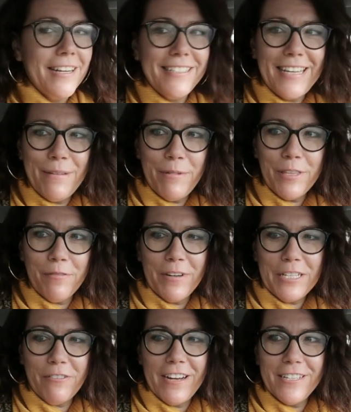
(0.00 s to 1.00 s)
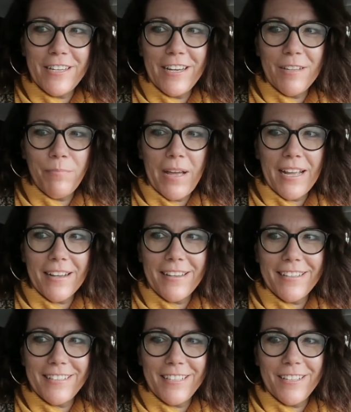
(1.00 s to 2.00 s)
I'm going to take my three train journey
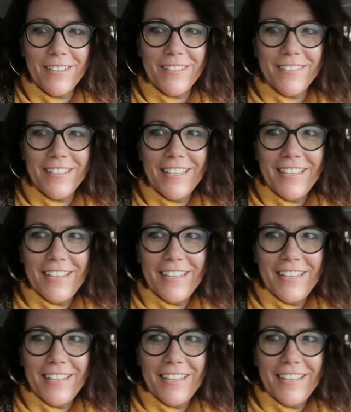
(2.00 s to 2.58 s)
back to...